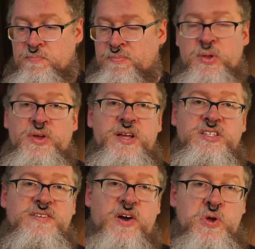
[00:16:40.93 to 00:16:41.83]

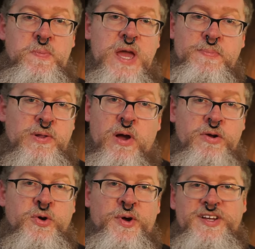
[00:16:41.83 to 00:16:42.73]
billions of other people
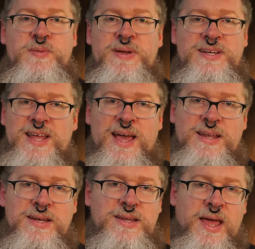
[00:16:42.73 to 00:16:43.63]
aren't going to be
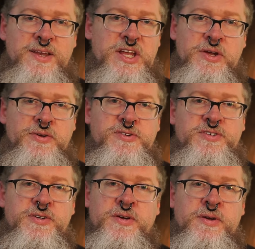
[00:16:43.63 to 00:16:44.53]
dead in 10 years